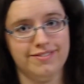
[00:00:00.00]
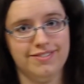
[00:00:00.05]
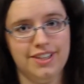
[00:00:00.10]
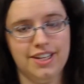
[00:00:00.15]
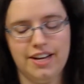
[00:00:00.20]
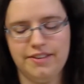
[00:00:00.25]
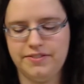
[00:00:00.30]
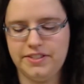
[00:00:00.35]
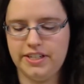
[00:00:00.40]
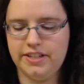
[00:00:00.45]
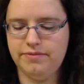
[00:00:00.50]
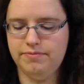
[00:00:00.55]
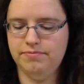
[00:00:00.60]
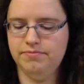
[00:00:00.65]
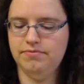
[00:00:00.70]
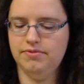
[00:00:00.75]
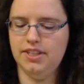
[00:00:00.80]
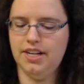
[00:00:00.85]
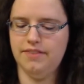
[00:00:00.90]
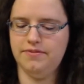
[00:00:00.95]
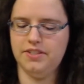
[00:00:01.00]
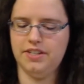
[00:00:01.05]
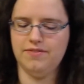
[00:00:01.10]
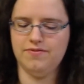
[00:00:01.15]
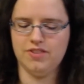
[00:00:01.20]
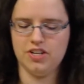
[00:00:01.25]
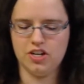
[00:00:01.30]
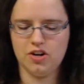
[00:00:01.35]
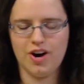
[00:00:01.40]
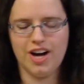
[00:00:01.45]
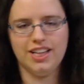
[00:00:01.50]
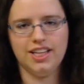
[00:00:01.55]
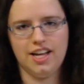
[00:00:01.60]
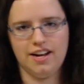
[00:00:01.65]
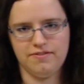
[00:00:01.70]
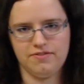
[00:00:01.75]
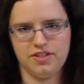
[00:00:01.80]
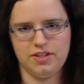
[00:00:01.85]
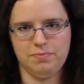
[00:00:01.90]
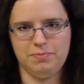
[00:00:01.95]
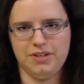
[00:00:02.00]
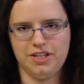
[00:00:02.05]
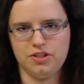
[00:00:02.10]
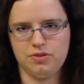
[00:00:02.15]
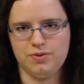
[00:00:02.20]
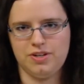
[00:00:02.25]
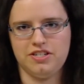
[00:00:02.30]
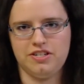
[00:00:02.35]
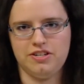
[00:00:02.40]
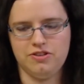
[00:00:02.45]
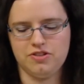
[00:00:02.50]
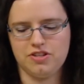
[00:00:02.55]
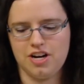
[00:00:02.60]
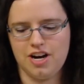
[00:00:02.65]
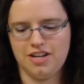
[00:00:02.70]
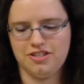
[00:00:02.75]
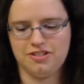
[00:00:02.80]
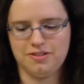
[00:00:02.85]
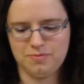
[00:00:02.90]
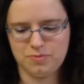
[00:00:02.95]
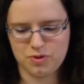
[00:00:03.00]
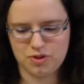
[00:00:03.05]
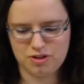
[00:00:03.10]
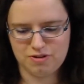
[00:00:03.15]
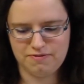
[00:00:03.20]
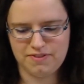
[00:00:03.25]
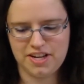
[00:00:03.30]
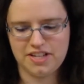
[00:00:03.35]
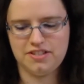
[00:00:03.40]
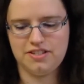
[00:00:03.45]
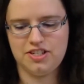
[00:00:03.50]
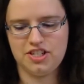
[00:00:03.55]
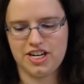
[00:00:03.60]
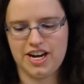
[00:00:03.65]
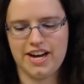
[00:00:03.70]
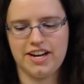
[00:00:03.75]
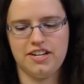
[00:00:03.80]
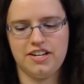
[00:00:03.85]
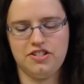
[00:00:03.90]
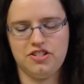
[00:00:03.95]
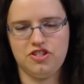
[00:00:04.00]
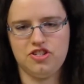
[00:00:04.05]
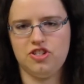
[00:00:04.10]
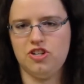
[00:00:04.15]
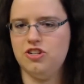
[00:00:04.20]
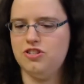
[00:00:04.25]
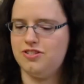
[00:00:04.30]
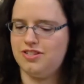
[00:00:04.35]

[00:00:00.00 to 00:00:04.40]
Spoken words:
Loved it. You know, I loved the Blood, Sweat, and Tears costumes, their fancy jackets and shirts.